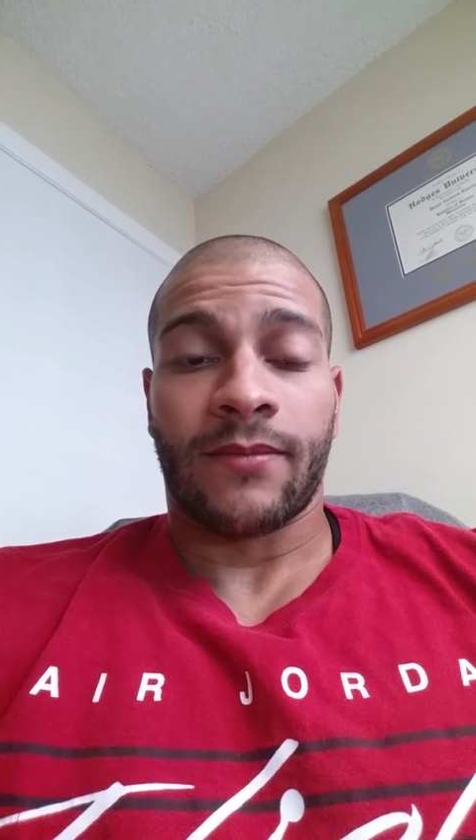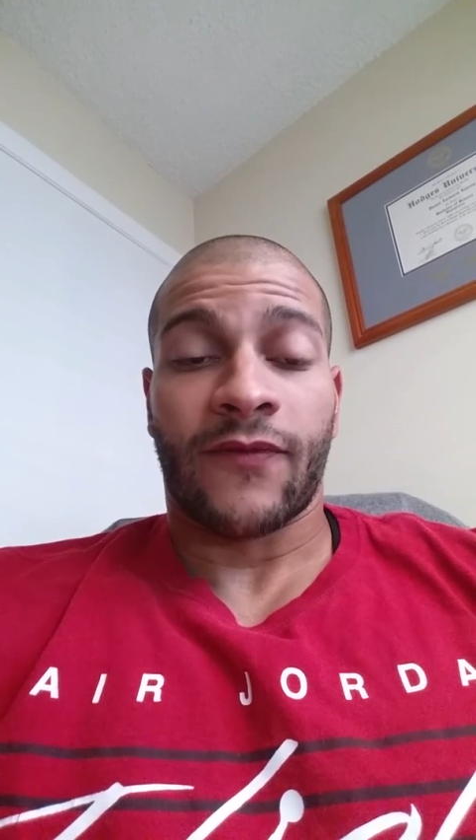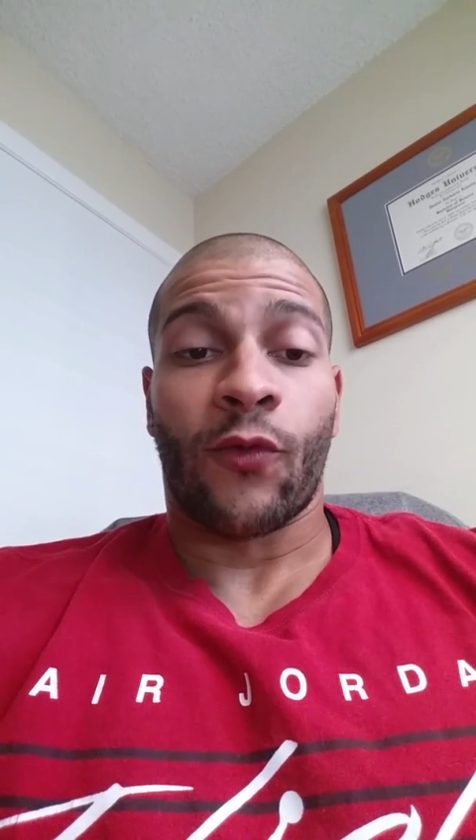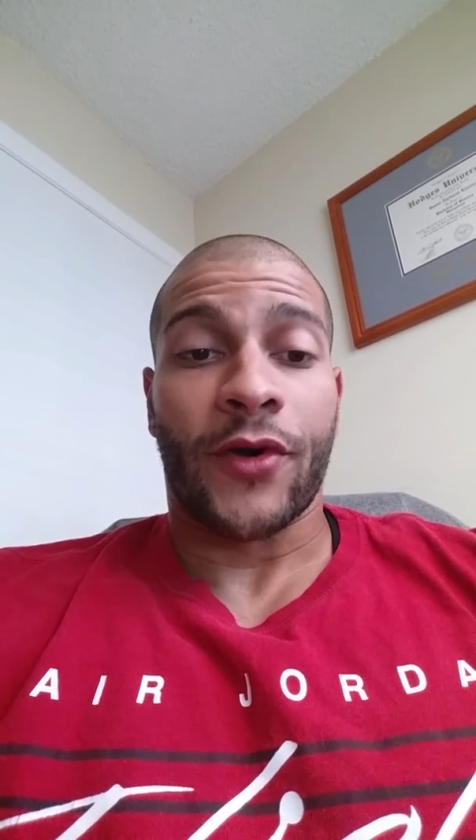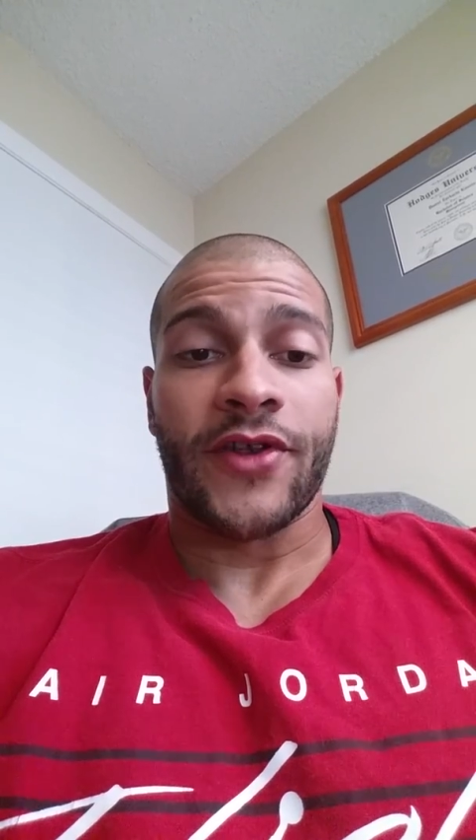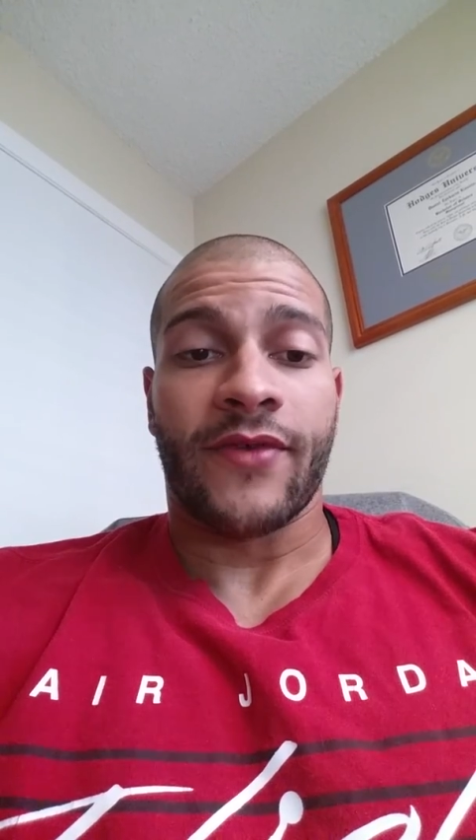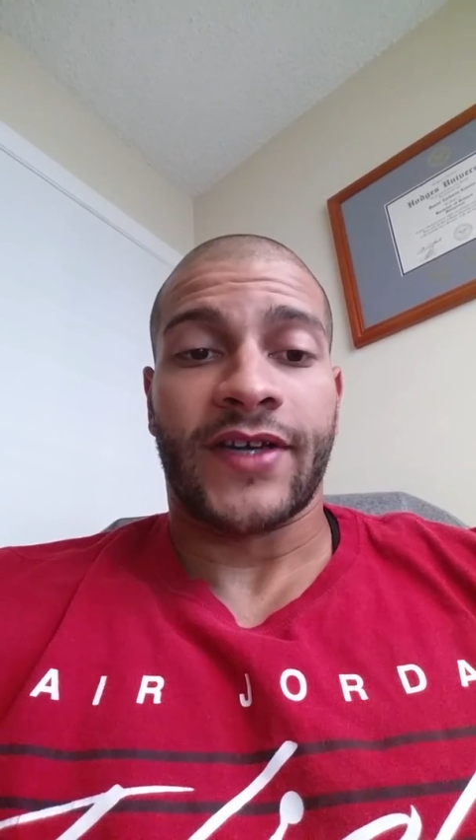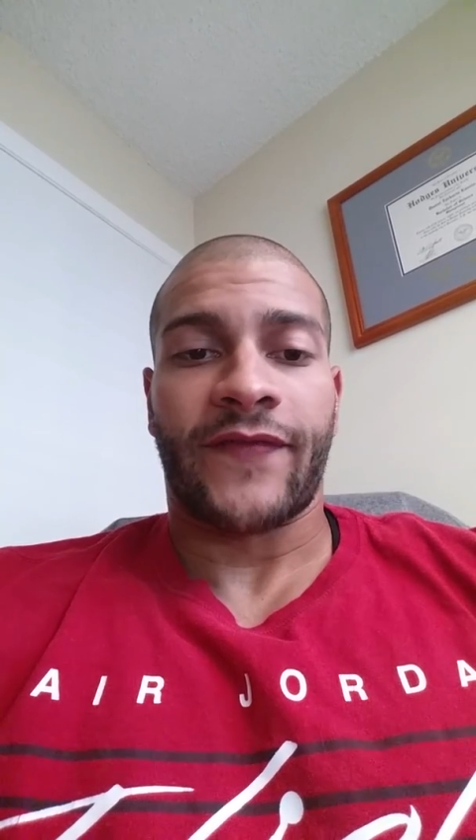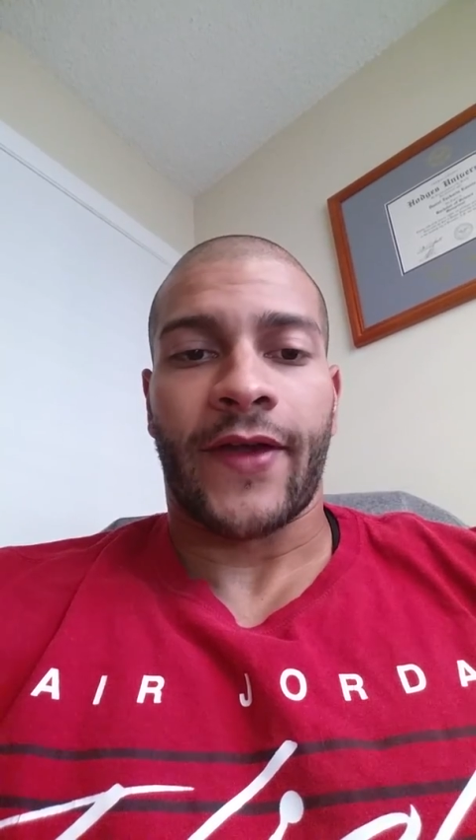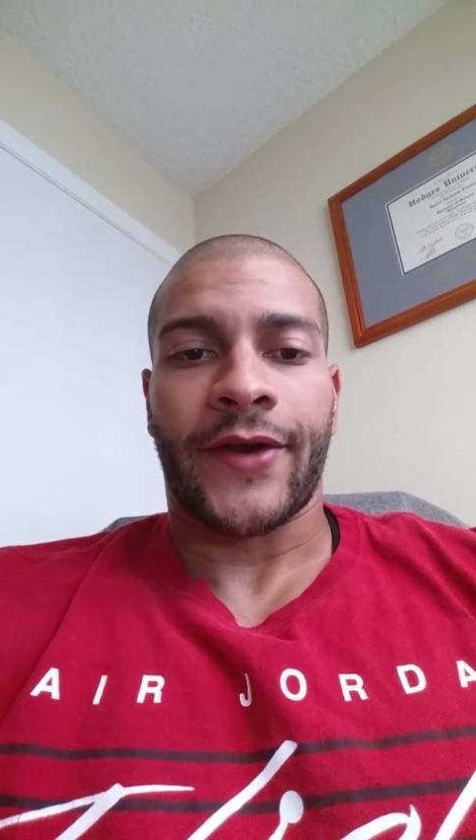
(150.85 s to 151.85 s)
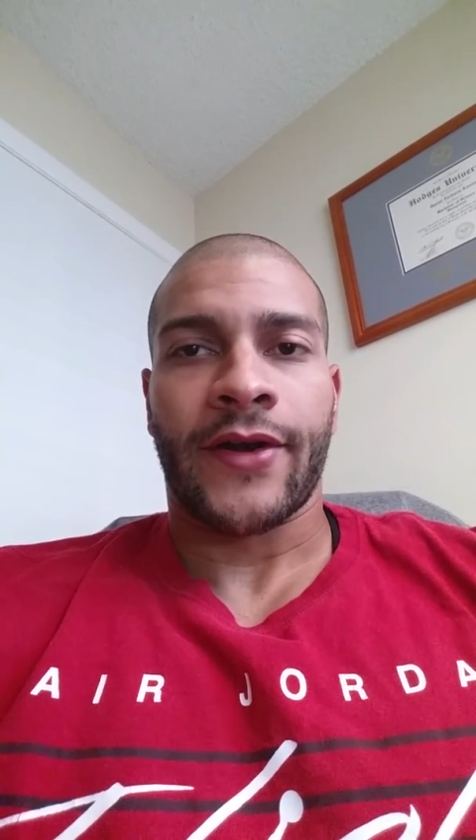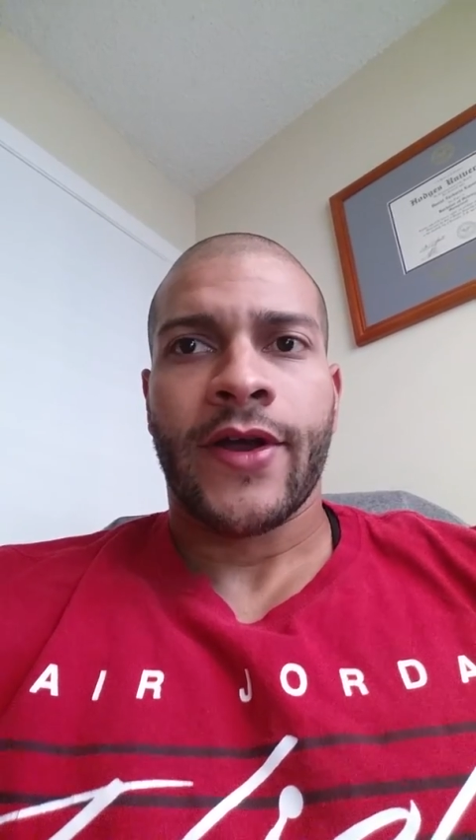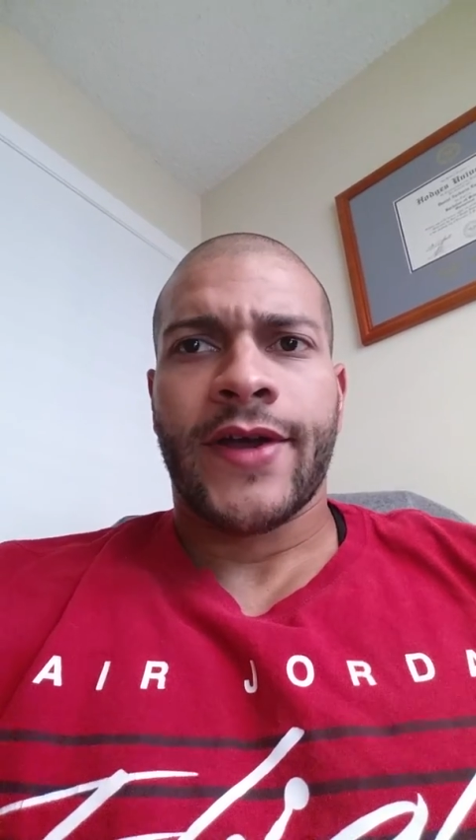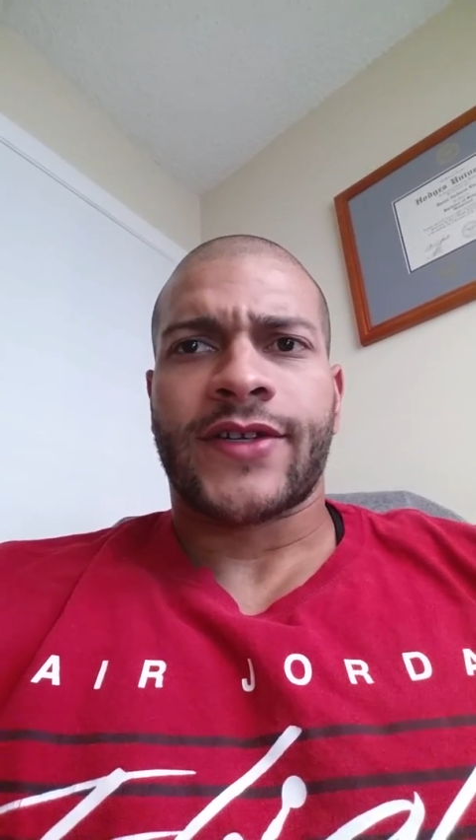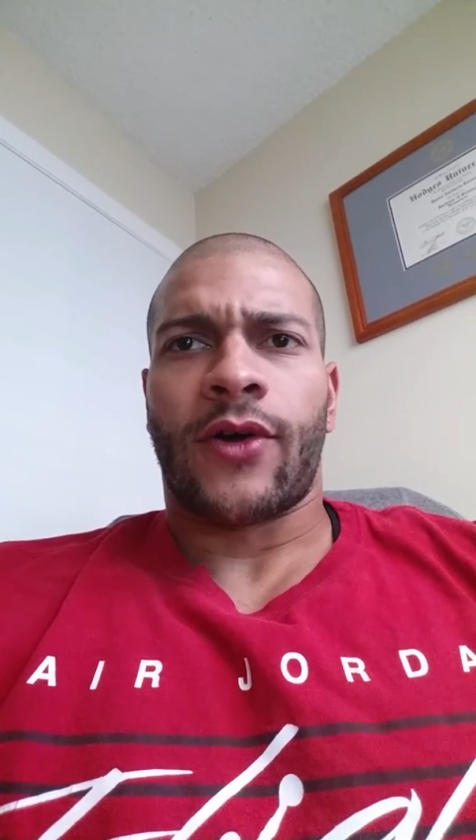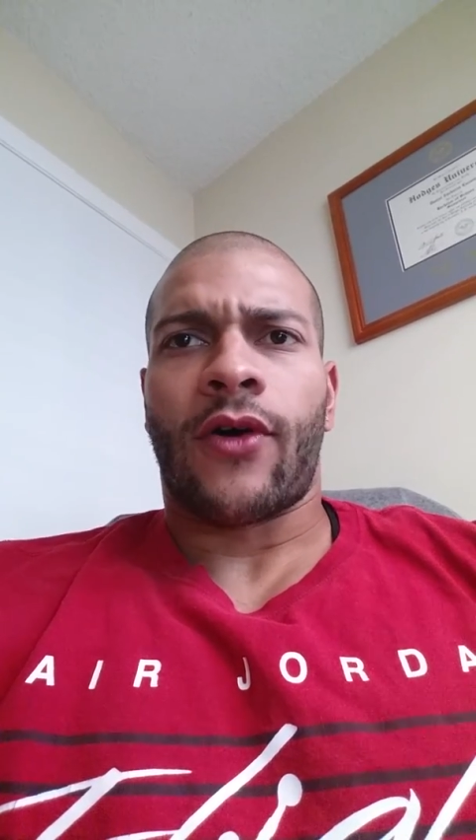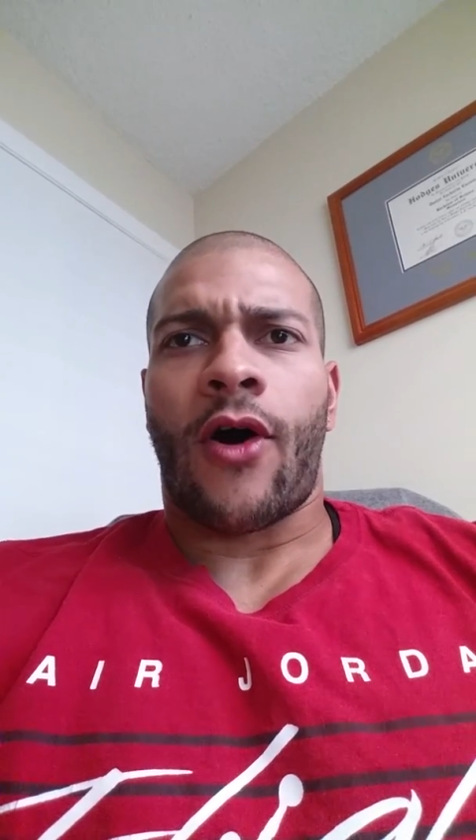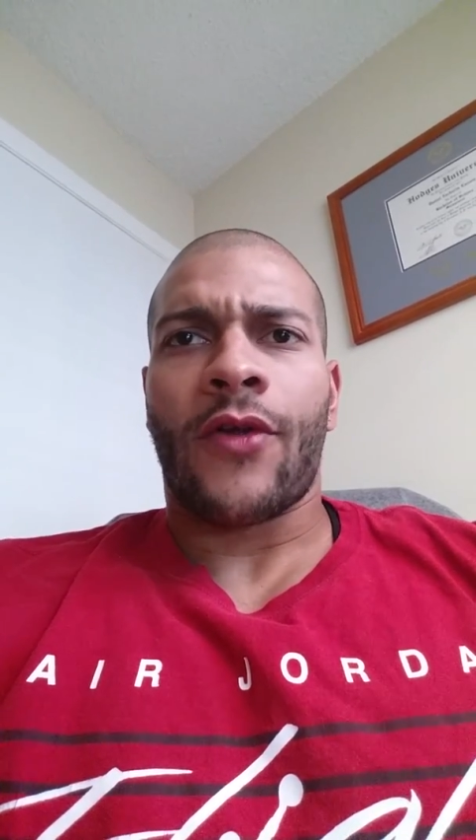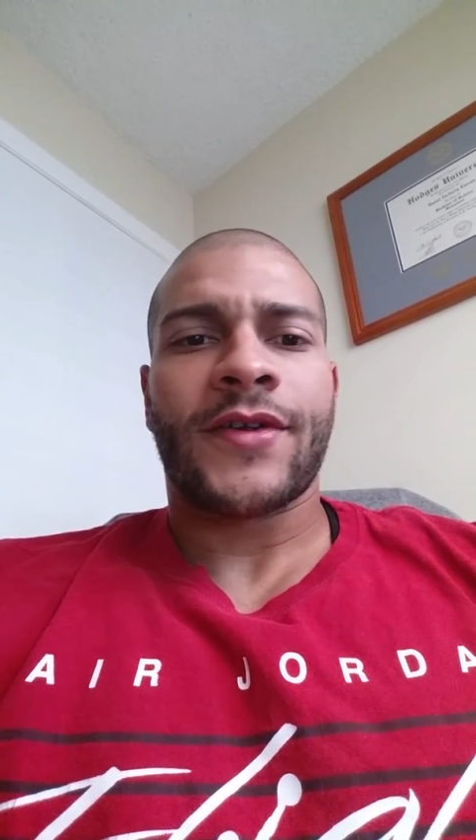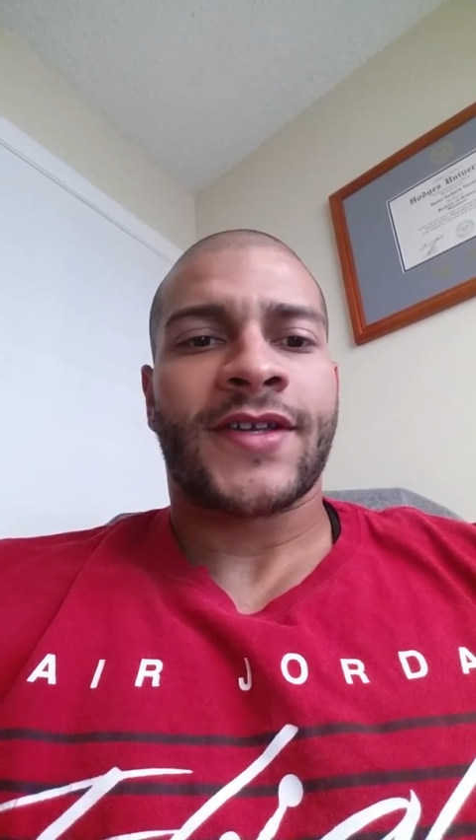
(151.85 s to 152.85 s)
before you reach failure. So
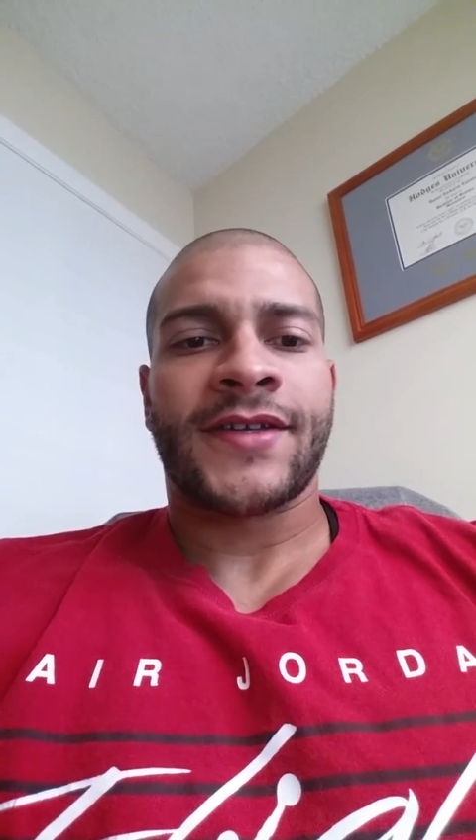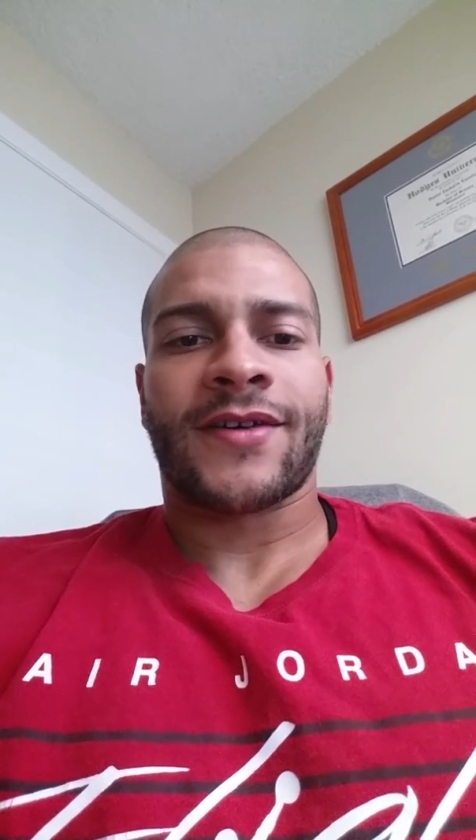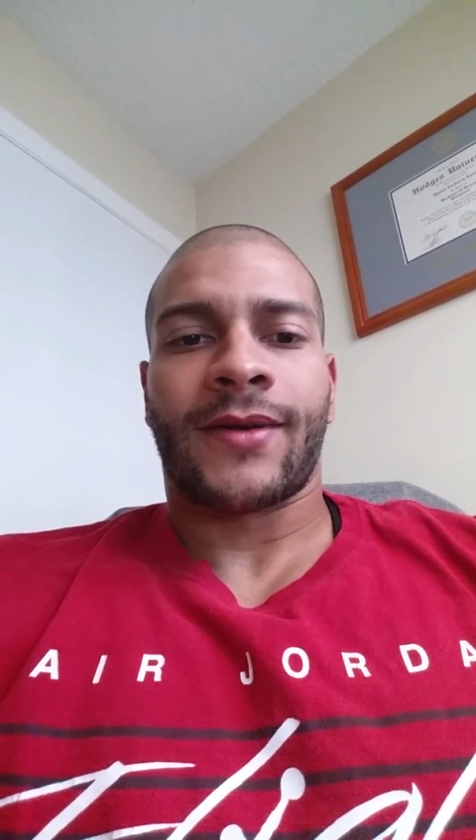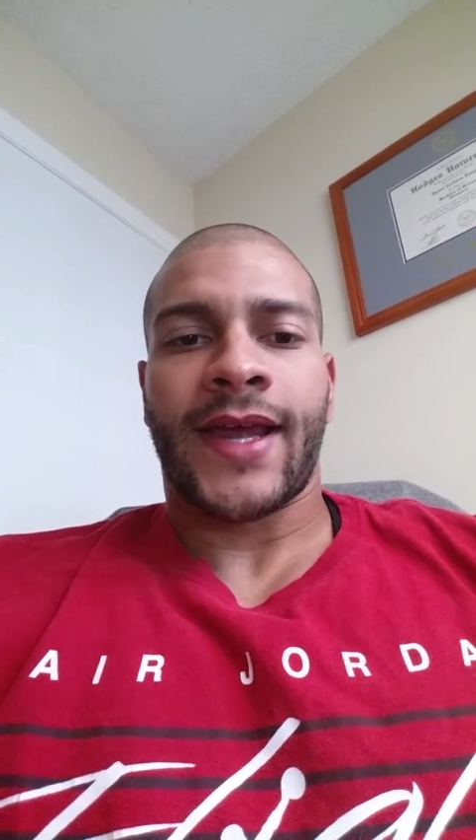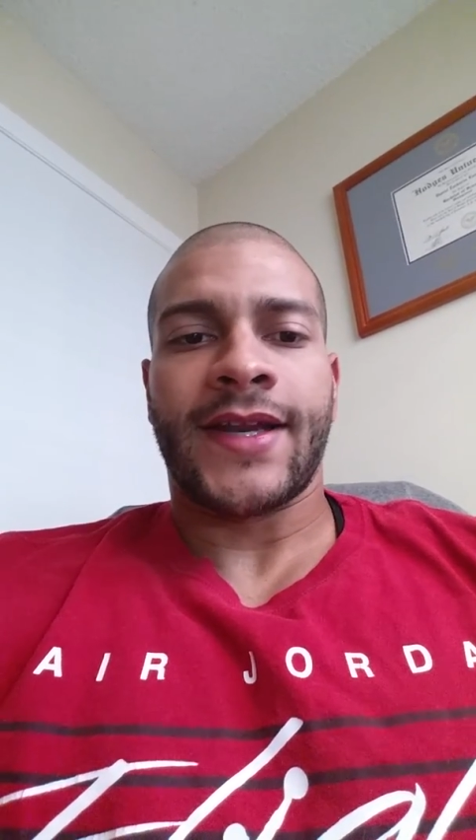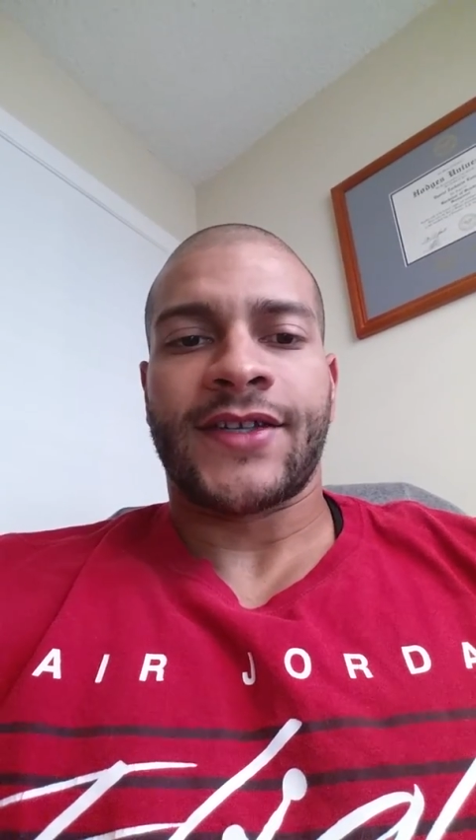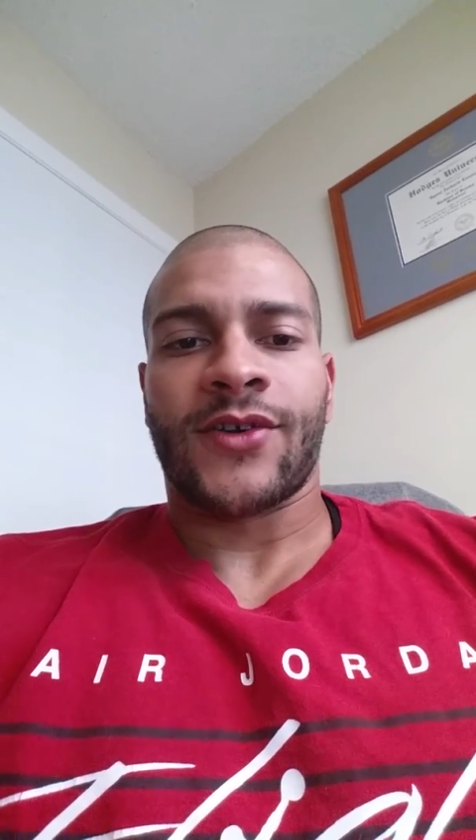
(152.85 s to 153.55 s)
all those things are related.